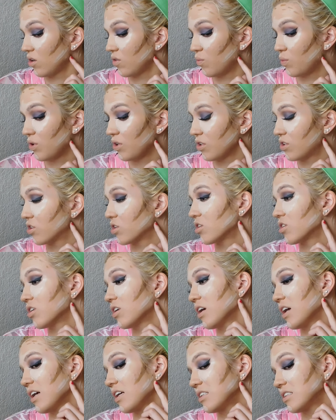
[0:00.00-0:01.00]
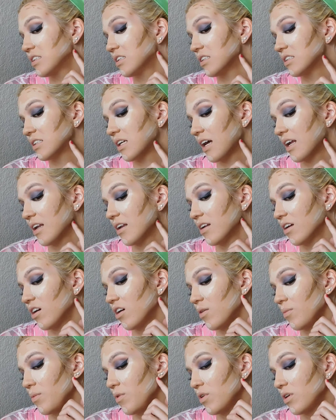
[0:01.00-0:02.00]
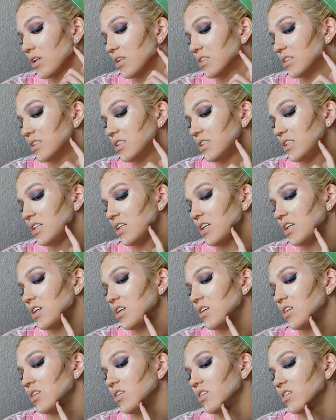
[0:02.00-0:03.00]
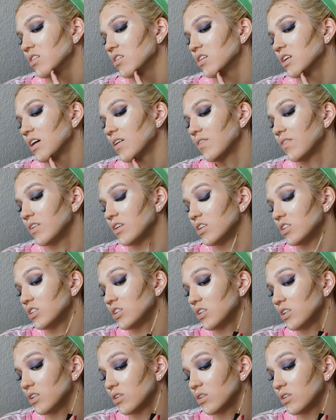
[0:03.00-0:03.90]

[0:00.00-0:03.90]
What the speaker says: when you turn your head to the side and up, you can see your definition.